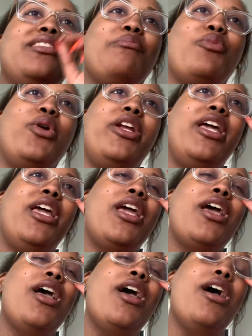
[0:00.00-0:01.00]
the morning,
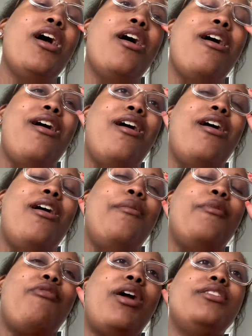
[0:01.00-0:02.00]
um,
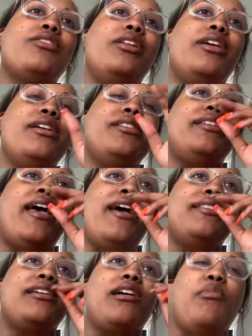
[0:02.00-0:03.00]
Ronnie's going to get his
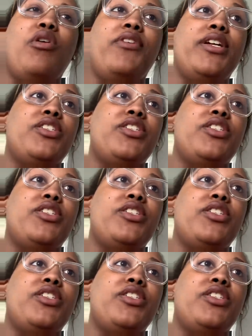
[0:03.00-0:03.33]
dad to come over and